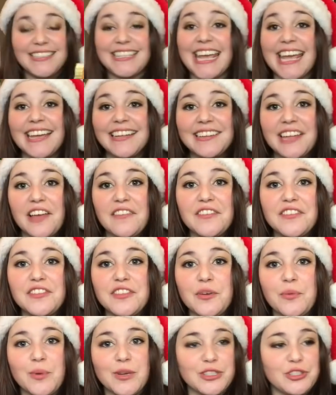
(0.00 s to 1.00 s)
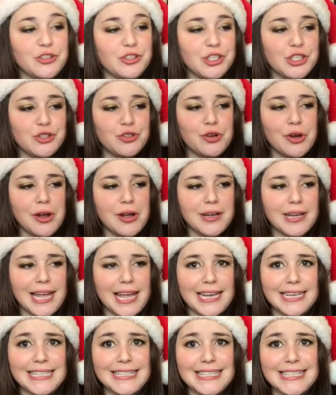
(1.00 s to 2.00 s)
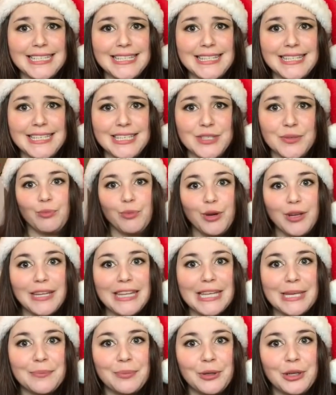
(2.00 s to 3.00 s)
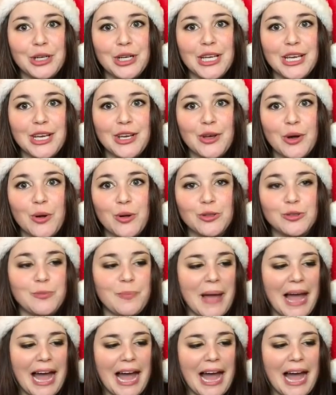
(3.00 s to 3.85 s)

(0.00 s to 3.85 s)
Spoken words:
Day 11, the wizarding trunk, and it's in this really pretty gold